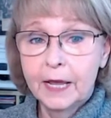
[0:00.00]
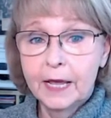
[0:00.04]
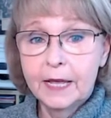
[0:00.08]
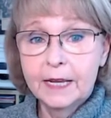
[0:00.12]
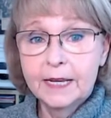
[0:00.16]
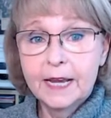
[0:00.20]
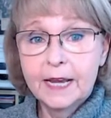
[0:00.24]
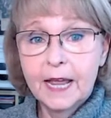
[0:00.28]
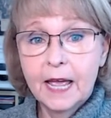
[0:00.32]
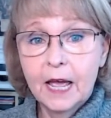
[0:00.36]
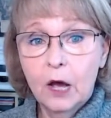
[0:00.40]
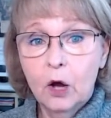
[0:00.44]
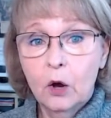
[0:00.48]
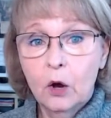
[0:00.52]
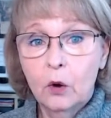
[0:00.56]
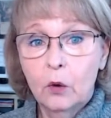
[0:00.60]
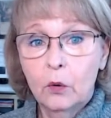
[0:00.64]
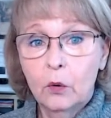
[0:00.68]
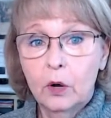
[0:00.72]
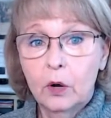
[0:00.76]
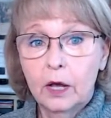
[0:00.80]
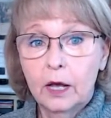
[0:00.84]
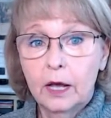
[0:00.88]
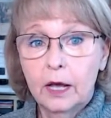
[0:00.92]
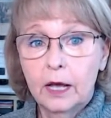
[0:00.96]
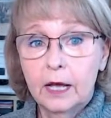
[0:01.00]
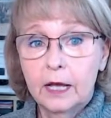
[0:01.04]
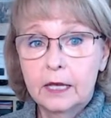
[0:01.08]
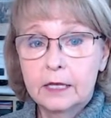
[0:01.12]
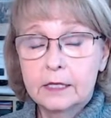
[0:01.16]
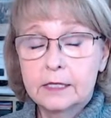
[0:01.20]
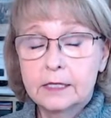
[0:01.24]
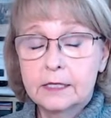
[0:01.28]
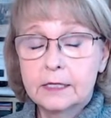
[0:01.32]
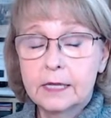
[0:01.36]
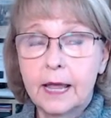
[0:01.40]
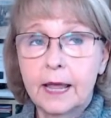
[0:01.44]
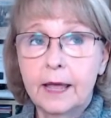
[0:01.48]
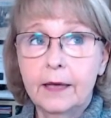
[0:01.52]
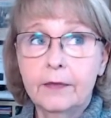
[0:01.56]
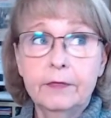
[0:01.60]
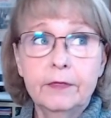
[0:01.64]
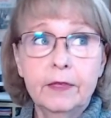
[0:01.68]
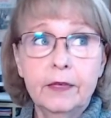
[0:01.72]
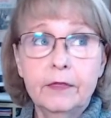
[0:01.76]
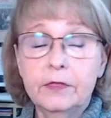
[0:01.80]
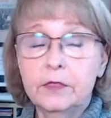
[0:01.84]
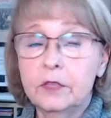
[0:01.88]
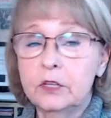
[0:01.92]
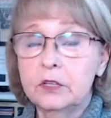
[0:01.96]
Now, and
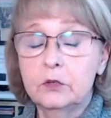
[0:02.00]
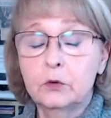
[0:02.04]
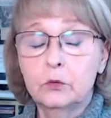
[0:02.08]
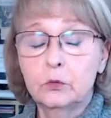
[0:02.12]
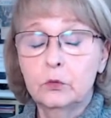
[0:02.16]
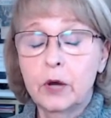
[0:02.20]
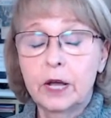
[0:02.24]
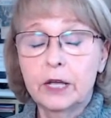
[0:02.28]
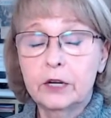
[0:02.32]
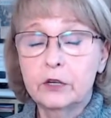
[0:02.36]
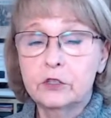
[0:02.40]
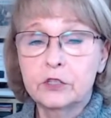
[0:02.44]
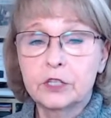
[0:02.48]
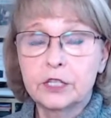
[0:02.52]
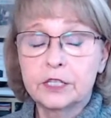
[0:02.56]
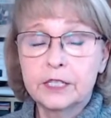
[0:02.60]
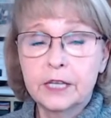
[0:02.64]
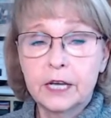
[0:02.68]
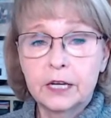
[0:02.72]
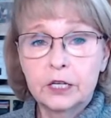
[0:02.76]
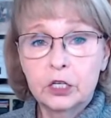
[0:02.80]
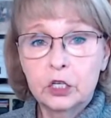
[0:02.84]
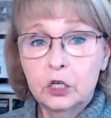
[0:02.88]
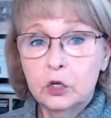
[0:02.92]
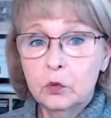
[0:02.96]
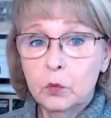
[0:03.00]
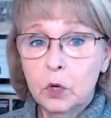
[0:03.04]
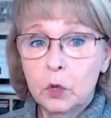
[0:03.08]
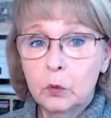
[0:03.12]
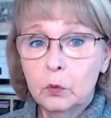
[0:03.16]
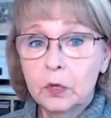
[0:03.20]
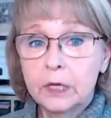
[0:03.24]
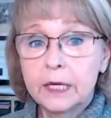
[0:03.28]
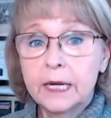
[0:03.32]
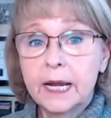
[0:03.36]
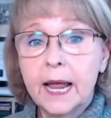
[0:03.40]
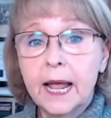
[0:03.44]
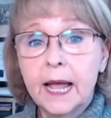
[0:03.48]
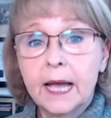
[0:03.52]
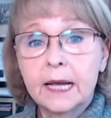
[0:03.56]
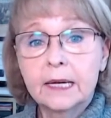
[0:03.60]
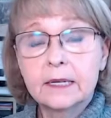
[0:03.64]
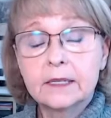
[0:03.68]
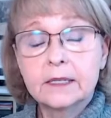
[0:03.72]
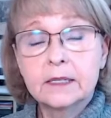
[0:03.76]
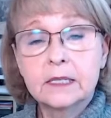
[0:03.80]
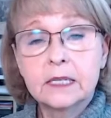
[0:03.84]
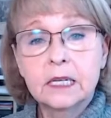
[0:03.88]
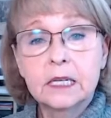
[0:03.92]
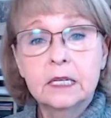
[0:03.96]
then the writers decided, you know what, we're going to add a
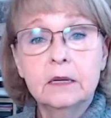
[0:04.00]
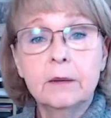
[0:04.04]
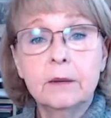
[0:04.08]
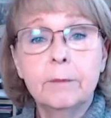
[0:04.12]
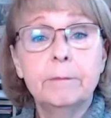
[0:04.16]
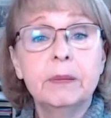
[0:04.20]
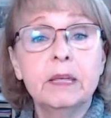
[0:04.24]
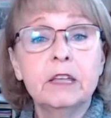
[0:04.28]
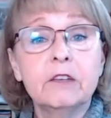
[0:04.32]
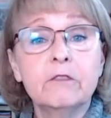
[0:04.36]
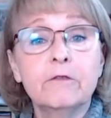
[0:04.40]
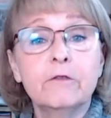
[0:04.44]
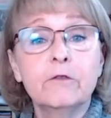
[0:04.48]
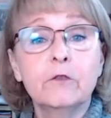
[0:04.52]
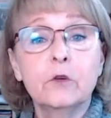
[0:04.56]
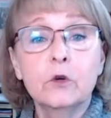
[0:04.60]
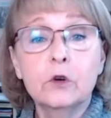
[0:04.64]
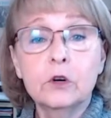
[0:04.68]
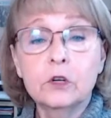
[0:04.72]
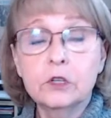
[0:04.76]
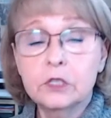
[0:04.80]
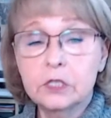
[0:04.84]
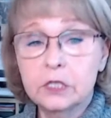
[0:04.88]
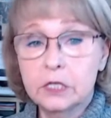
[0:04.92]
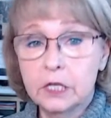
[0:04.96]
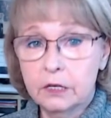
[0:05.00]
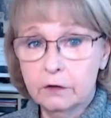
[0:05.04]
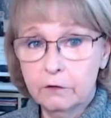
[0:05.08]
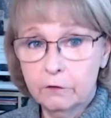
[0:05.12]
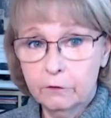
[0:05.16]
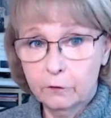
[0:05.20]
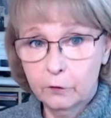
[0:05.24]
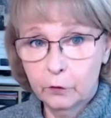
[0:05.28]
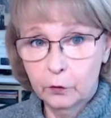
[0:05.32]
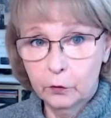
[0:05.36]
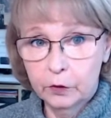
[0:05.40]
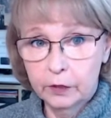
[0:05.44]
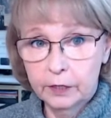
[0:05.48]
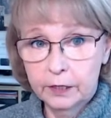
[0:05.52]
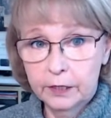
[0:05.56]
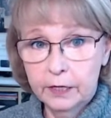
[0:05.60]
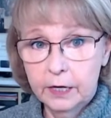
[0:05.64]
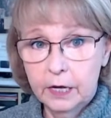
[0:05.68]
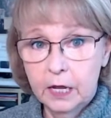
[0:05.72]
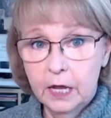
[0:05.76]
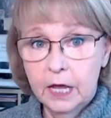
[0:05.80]
scene before scene 4.